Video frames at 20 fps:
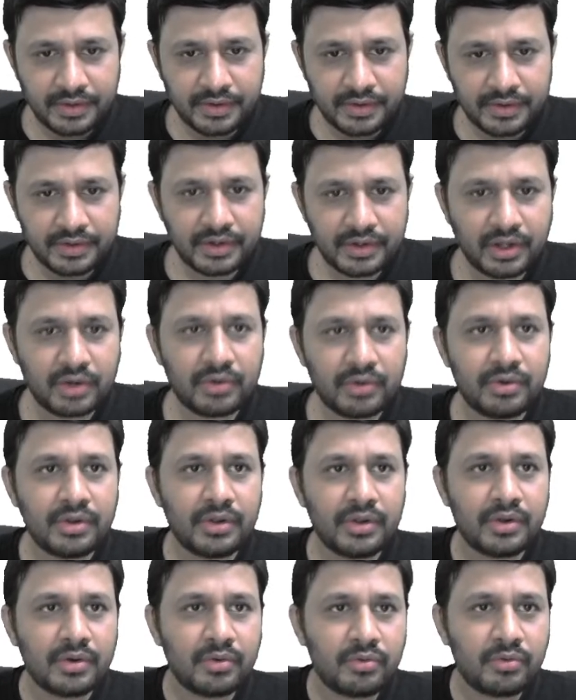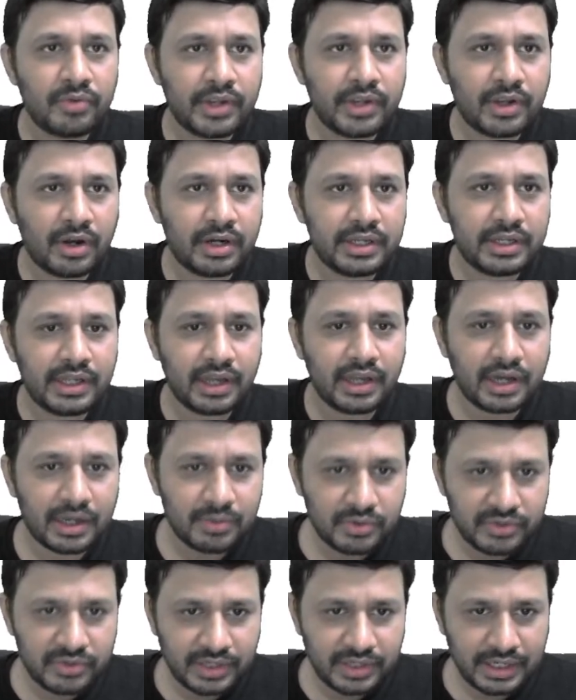Now we got the
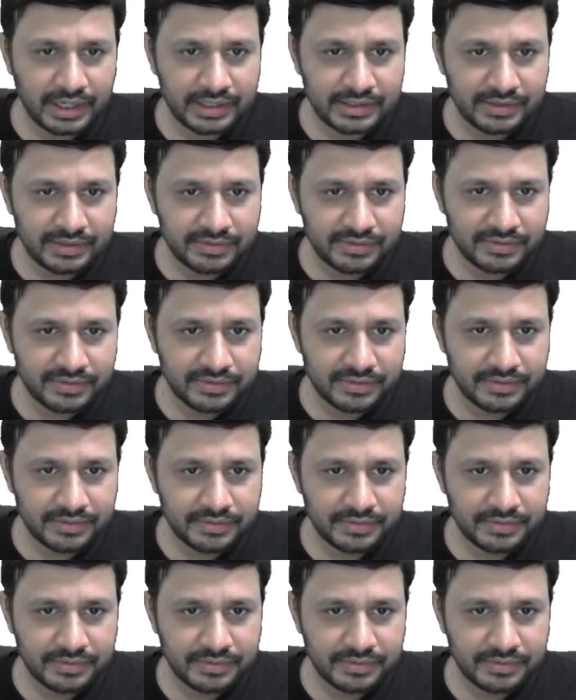ROC like this.